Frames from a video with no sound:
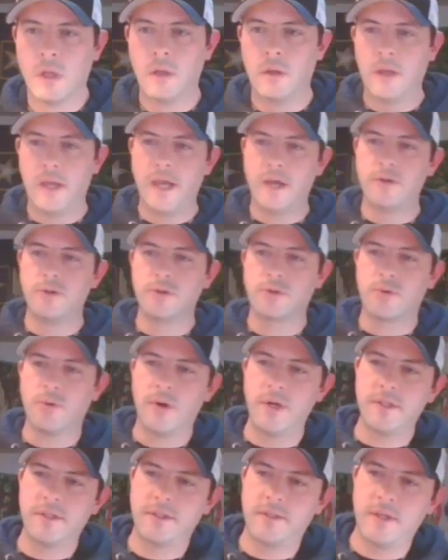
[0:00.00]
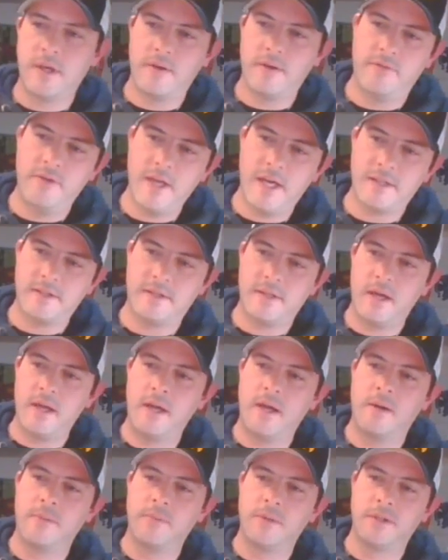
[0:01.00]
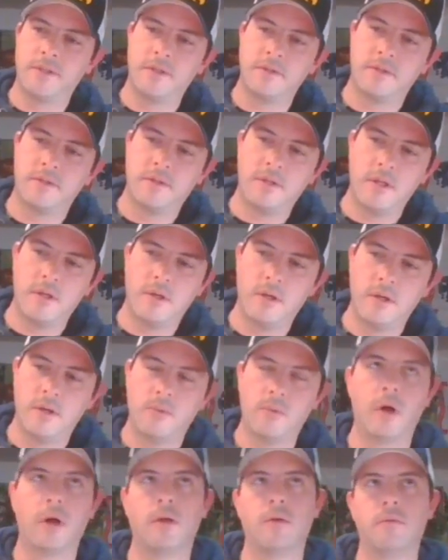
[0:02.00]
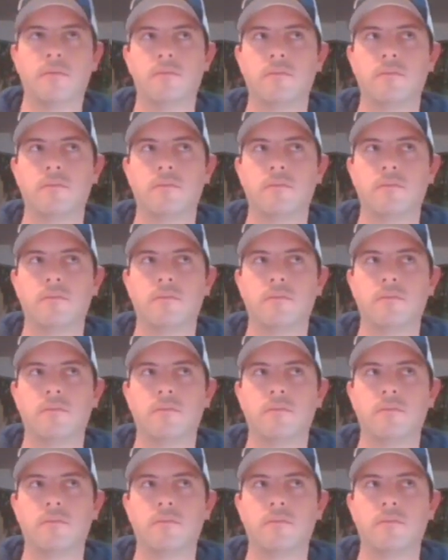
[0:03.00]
Andrew's Coins and Stuff. Yes, I am. This is the, what,